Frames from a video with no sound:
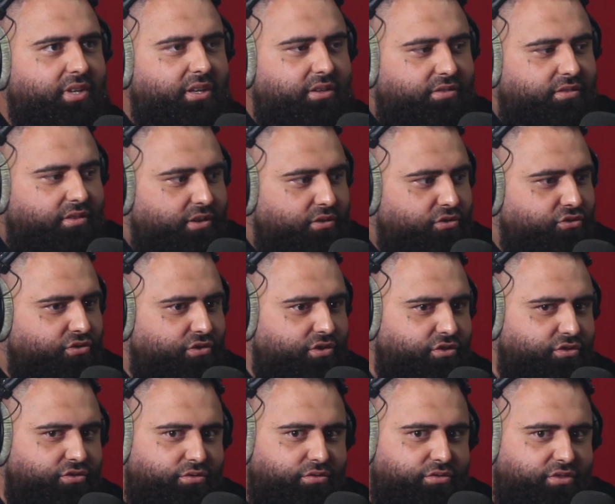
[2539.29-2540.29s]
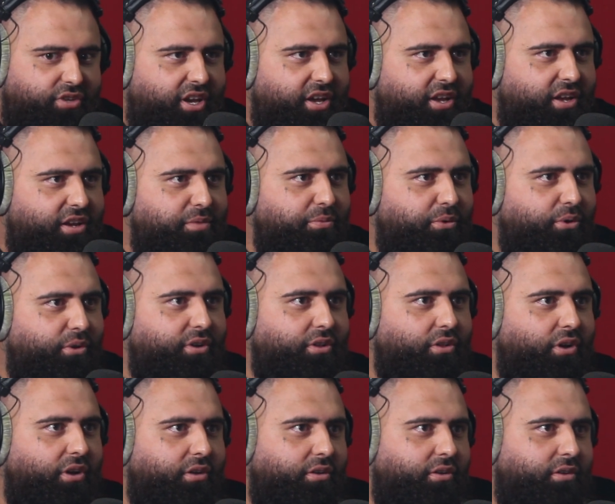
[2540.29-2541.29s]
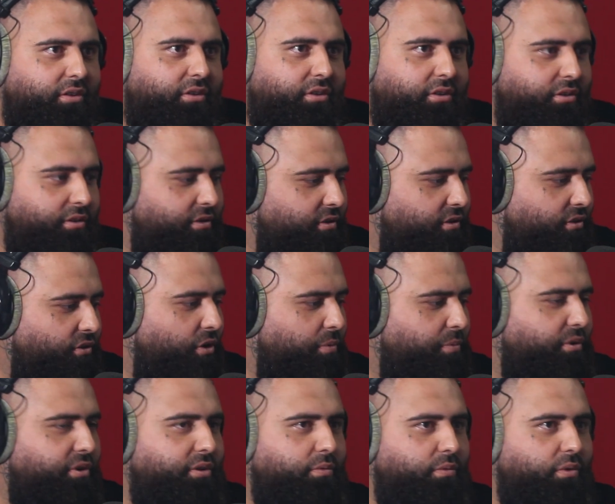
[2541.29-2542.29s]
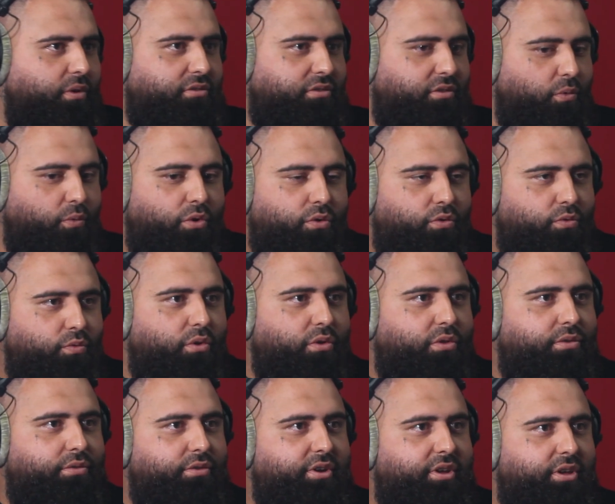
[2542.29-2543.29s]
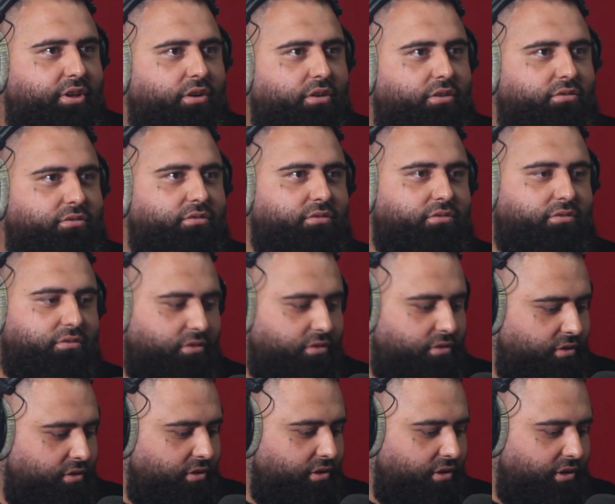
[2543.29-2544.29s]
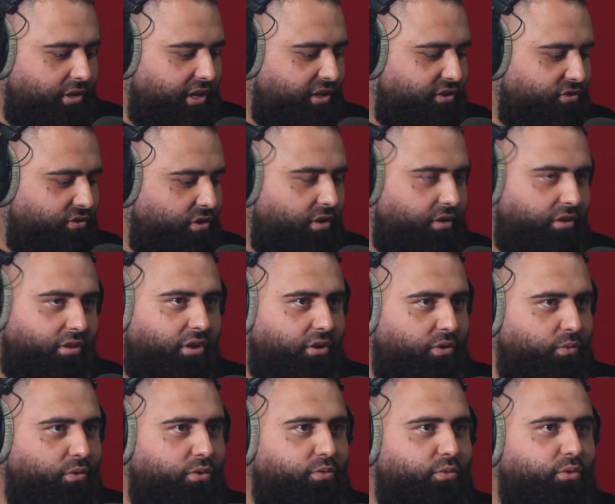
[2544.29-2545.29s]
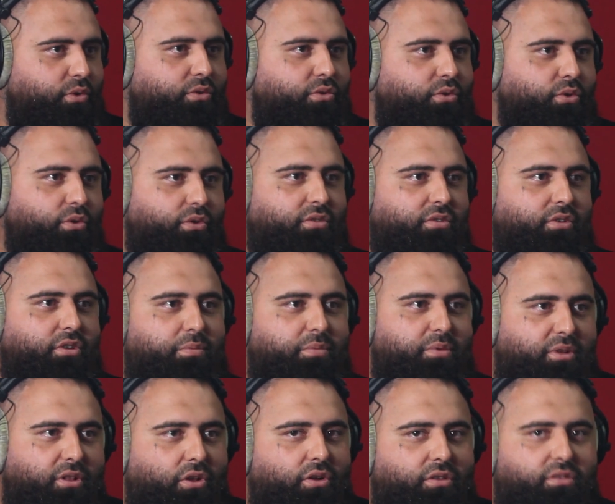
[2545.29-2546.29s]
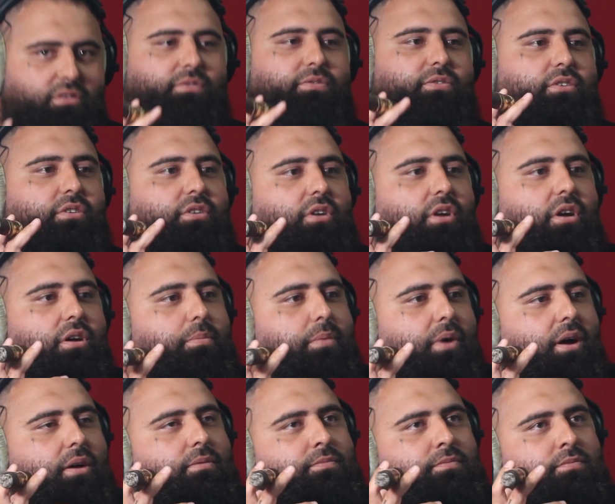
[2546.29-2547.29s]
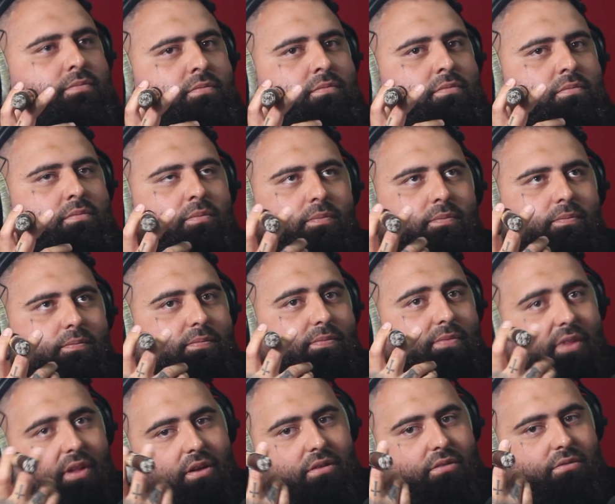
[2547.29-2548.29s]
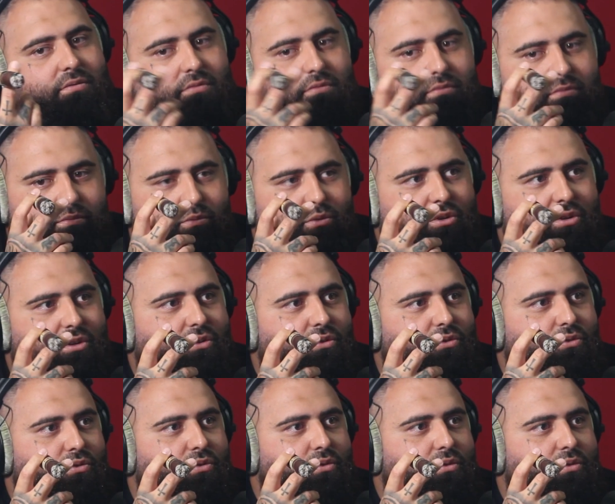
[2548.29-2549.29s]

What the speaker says: It should scare anybody. Like, nobody wants a World War III because it's not like World War II. It's going to be a lot different, but what are you going to do?